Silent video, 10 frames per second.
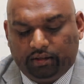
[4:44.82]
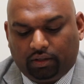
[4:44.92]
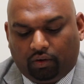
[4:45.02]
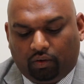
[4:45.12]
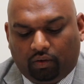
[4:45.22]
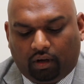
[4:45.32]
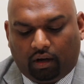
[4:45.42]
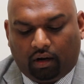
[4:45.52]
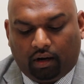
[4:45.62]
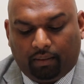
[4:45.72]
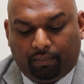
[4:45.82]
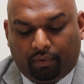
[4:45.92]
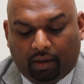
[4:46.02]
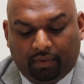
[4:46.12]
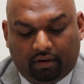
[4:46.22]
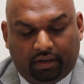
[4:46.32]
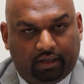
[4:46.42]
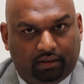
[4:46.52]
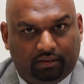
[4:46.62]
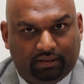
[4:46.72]
So our
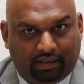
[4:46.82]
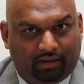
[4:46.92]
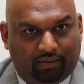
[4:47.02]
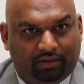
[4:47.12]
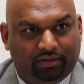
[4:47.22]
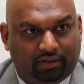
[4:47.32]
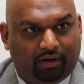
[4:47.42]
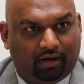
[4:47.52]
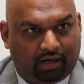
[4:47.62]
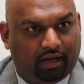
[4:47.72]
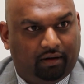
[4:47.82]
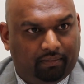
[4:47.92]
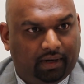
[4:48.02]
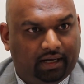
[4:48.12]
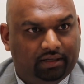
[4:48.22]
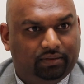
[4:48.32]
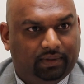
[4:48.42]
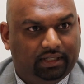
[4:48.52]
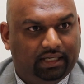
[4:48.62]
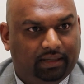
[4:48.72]
primary stakeholders are our care
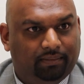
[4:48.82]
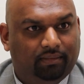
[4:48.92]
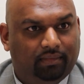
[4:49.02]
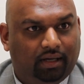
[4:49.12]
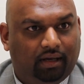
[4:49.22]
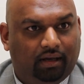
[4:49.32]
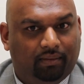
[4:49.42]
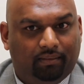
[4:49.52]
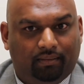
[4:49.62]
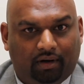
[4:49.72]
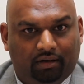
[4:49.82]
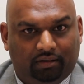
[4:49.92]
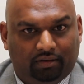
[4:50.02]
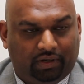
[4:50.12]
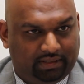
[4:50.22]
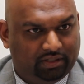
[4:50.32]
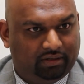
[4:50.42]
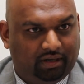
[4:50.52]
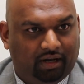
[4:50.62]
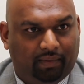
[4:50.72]
management team, our transition
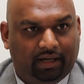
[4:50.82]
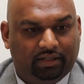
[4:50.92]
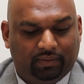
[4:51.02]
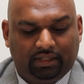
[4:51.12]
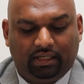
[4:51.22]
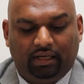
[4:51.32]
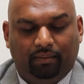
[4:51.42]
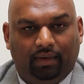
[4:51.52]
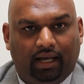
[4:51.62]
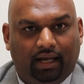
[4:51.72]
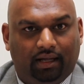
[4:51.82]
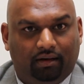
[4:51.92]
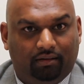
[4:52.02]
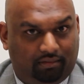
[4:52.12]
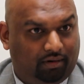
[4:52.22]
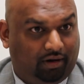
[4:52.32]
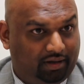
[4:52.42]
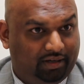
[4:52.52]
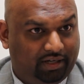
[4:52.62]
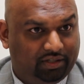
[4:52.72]
to care management team, and our
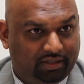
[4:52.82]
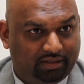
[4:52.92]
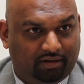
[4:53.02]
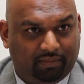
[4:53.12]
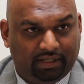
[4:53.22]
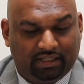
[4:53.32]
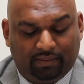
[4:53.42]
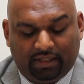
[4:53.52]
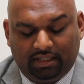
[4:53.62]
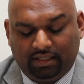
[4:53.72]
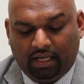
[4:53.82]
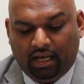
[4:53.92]
clinicians, our PCPs.